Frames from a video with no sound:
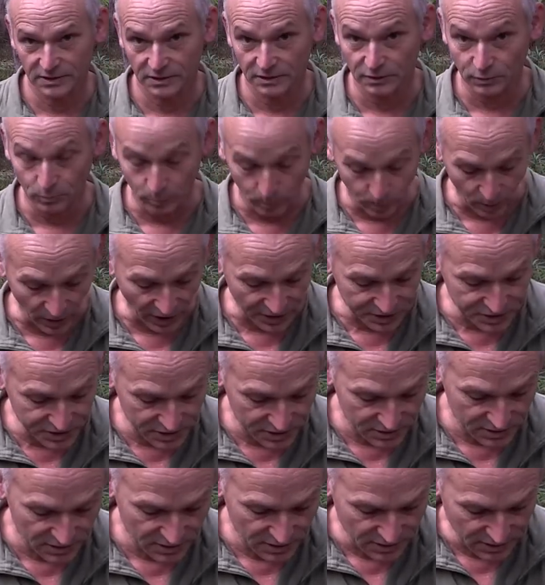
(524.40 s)
a little
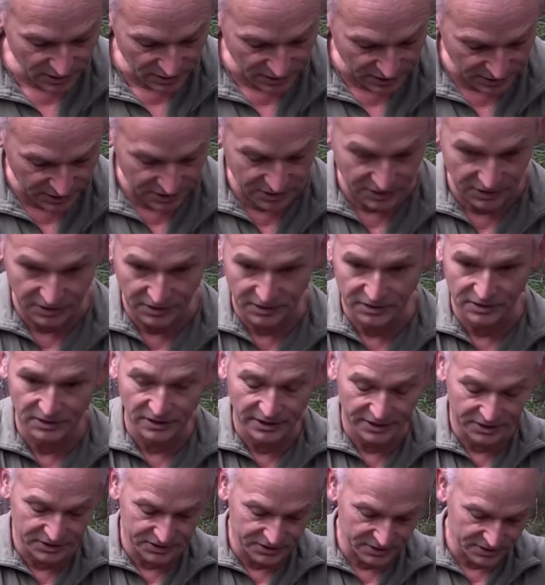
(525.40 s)
brush, cleaning your
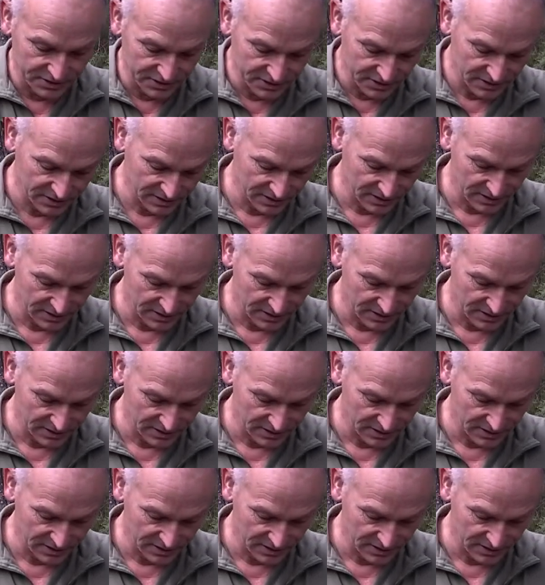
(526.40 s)
lenses.